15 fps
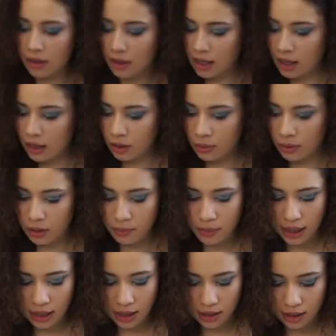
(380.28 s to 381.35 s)
yellow and the
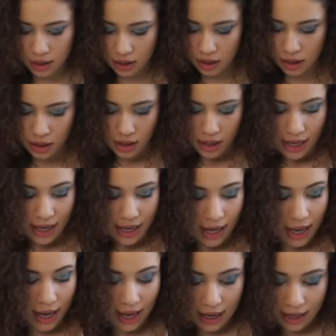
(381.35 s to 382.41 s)
pink.
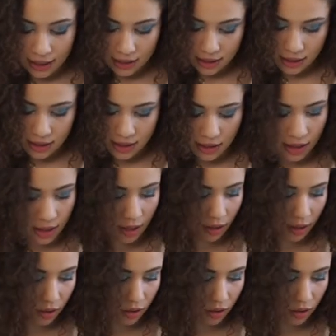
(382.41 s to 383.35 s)
And then I